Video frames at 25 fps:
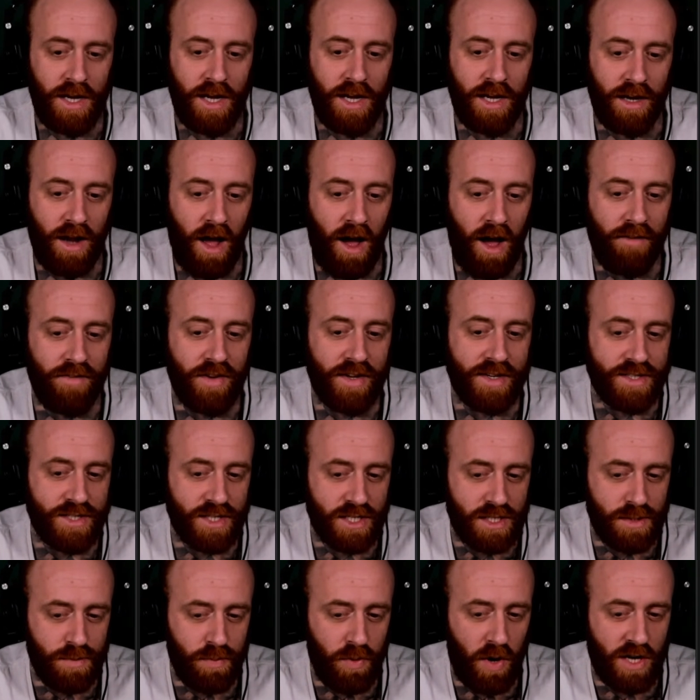An obvious
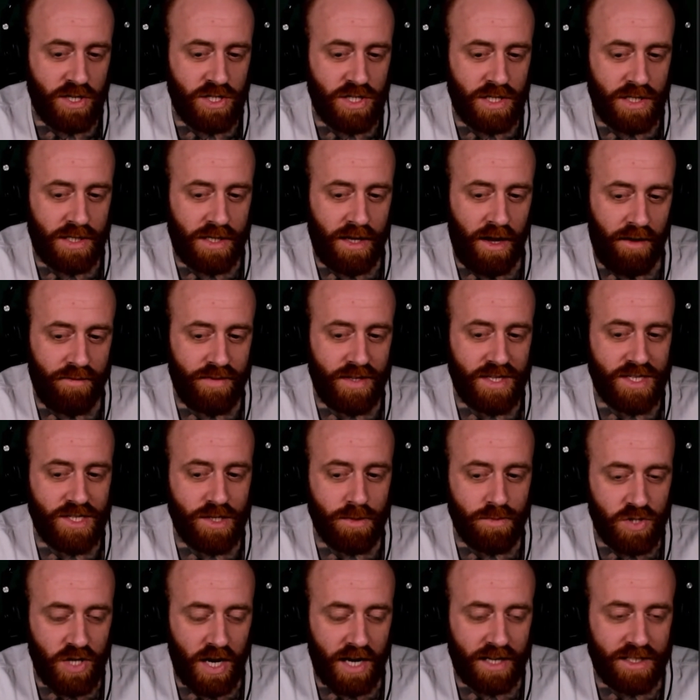expression of the
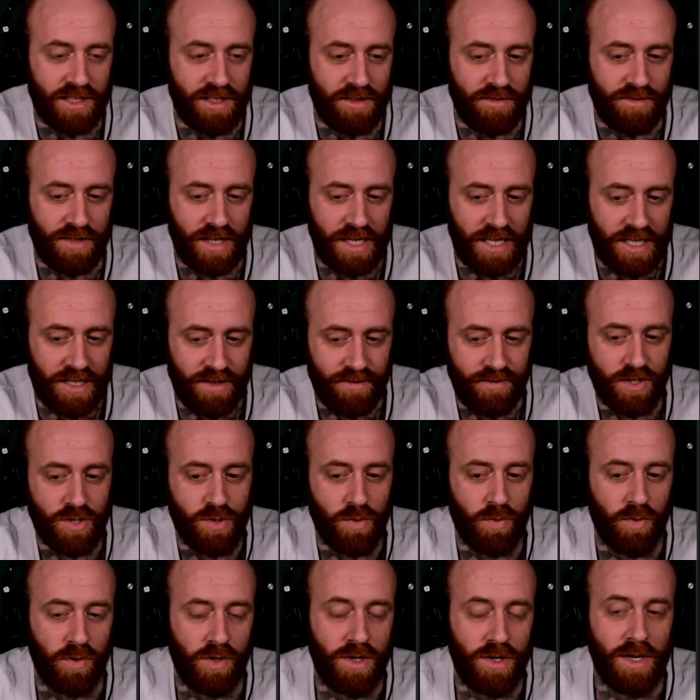subjective
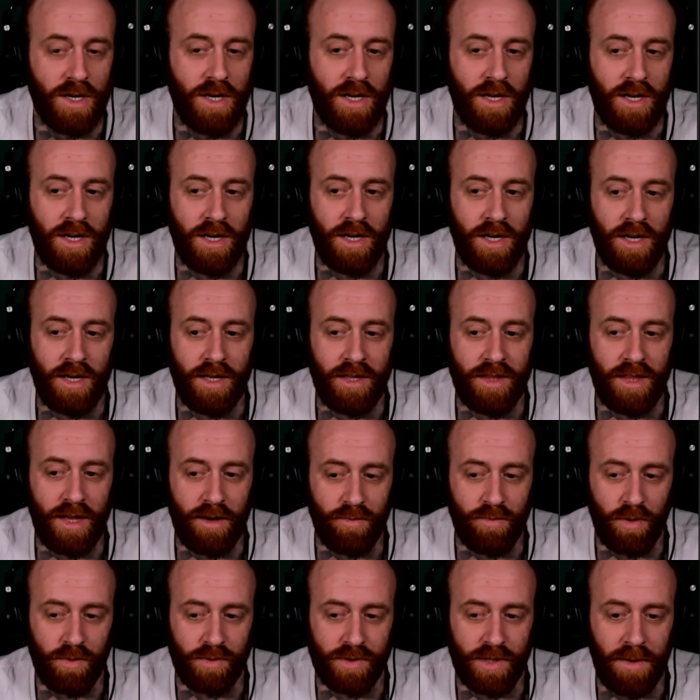individual
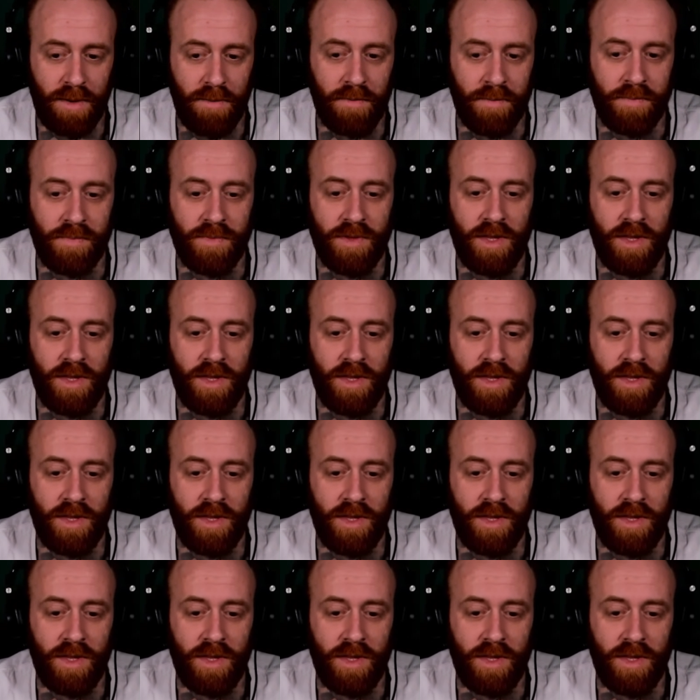that wrote them.